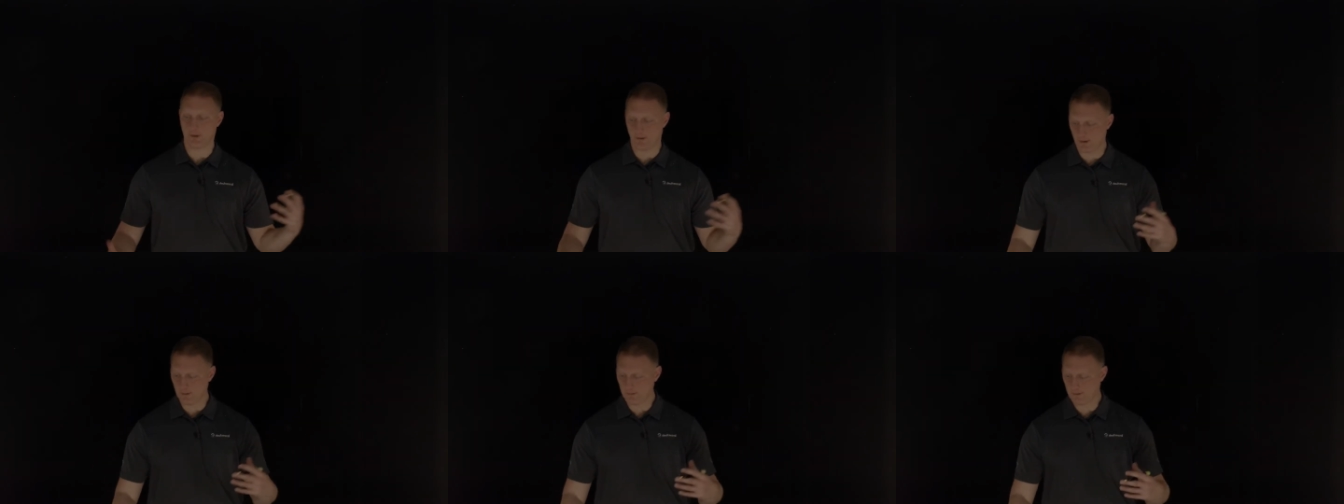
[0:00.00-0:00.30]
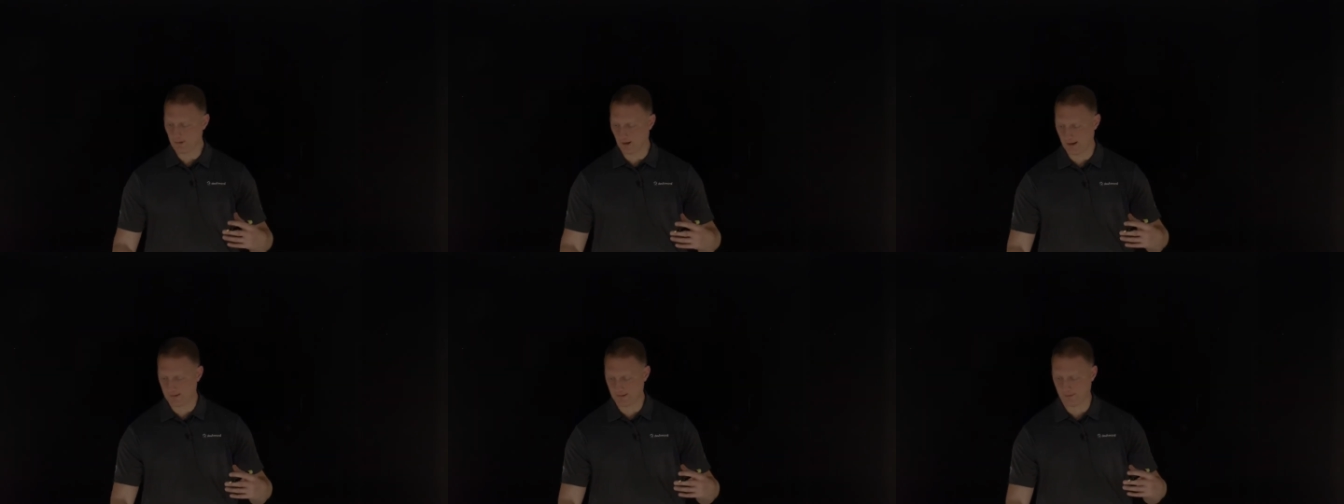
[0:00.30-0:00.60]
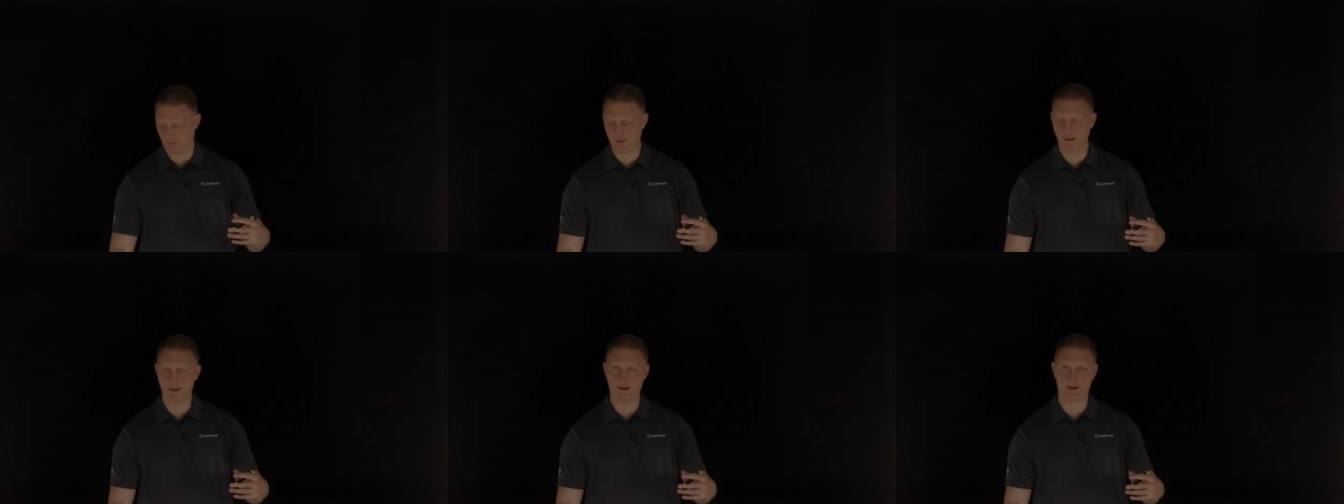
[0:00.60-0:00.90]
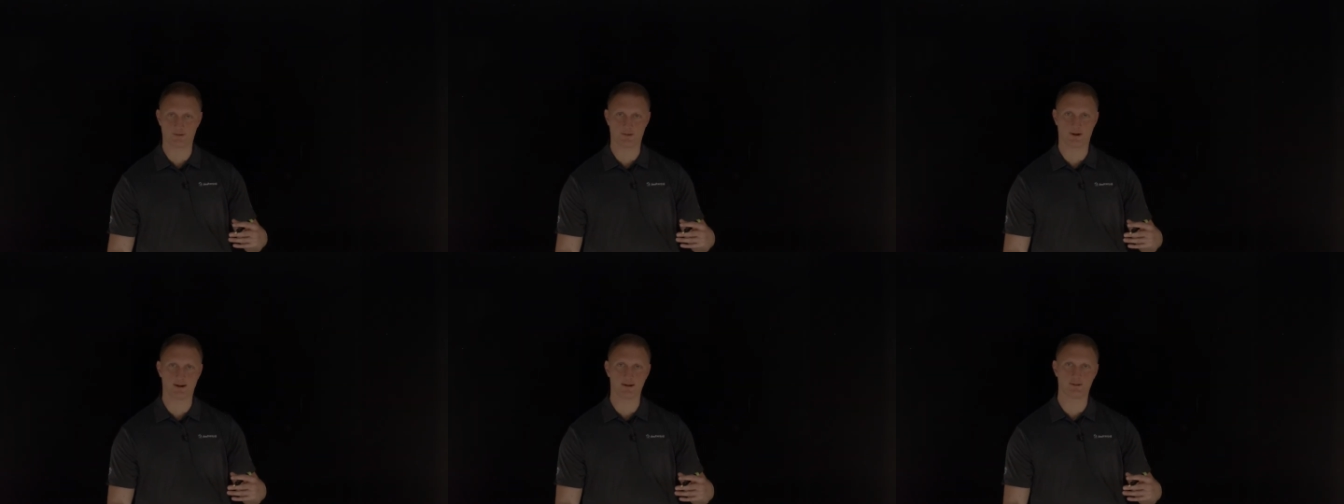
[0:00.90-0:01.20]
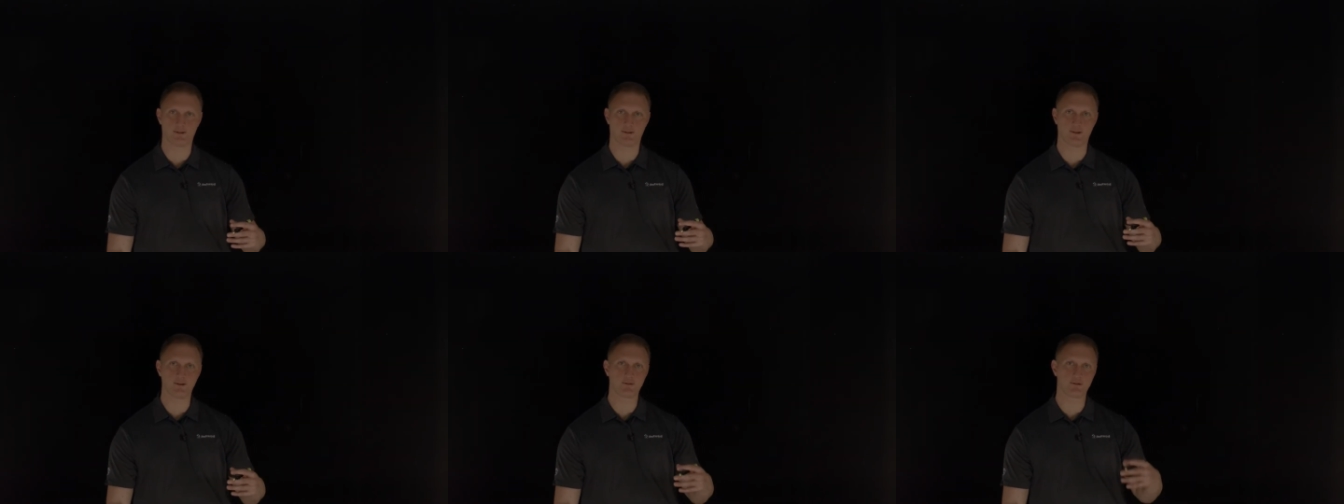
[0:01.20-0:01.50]
those kinds of things, right?
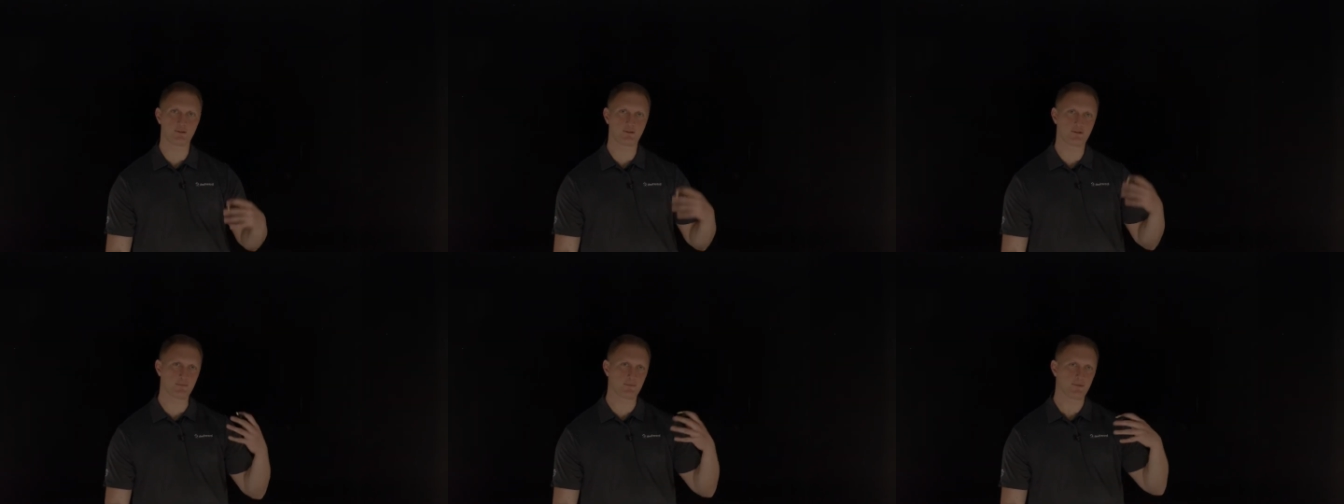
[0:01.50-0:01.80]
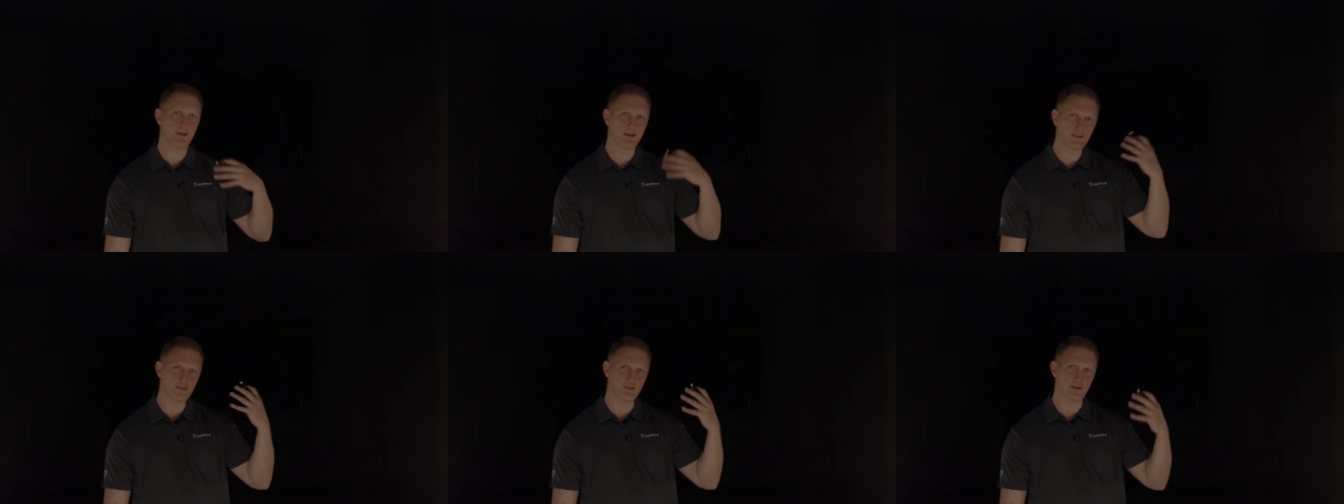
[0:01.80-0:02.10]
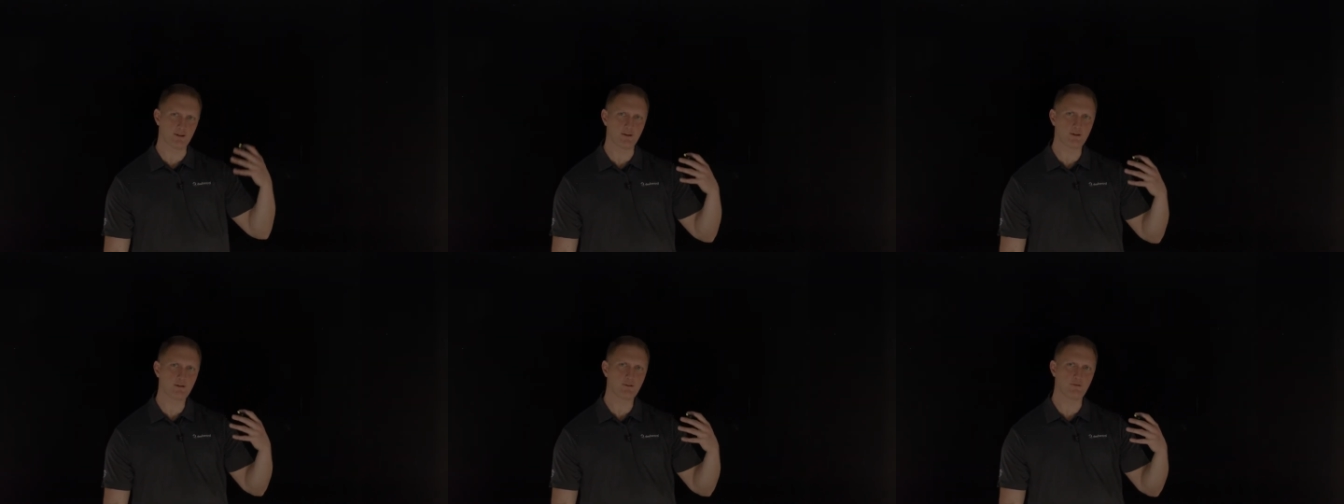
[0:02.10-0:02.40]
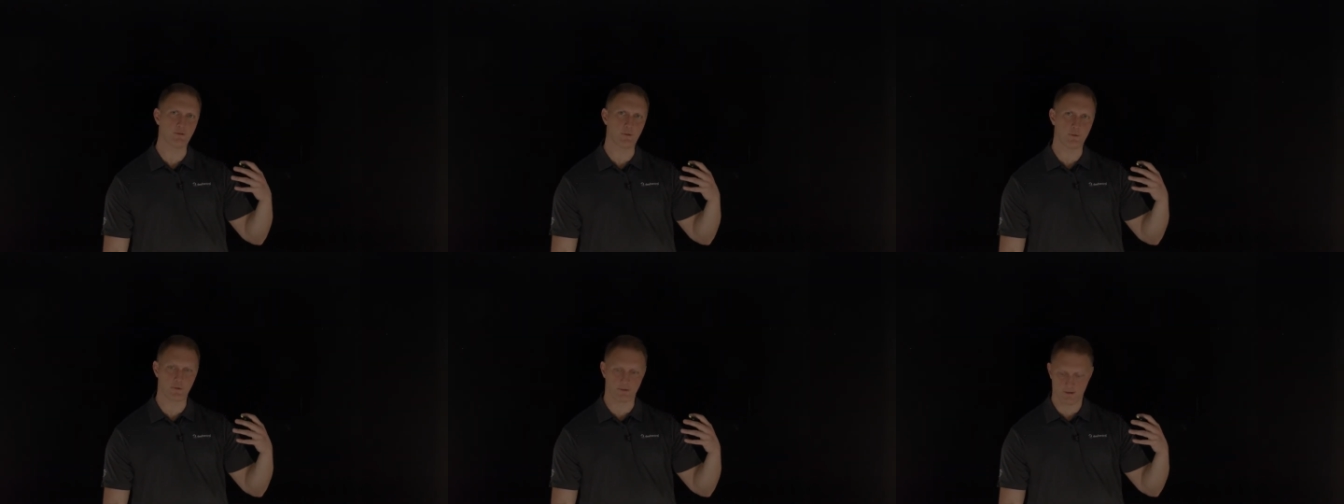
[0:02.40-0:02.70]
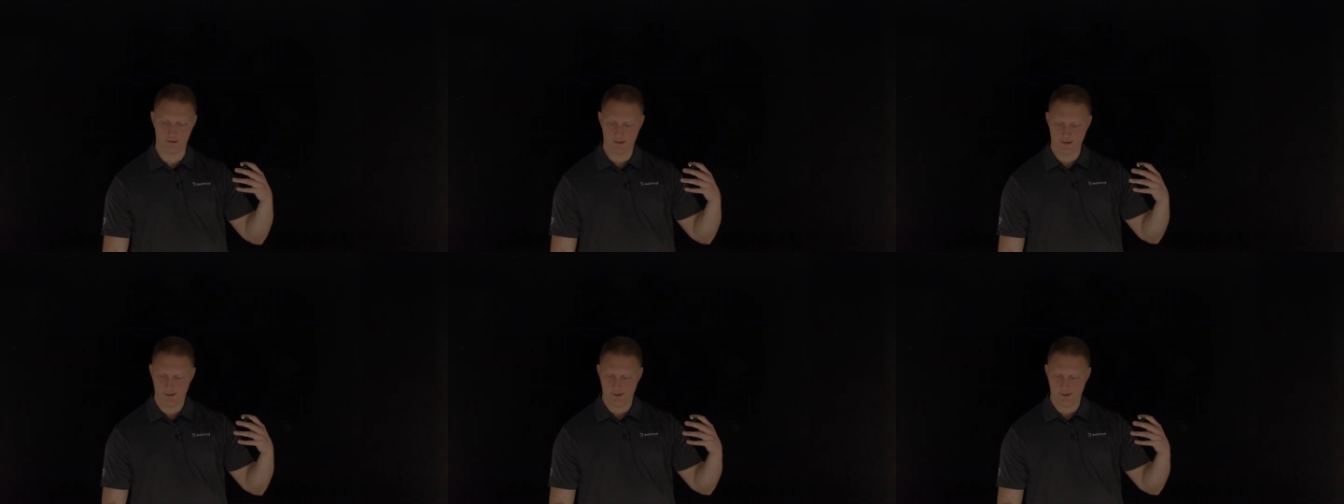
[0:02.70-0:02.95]
So those are some things to look for.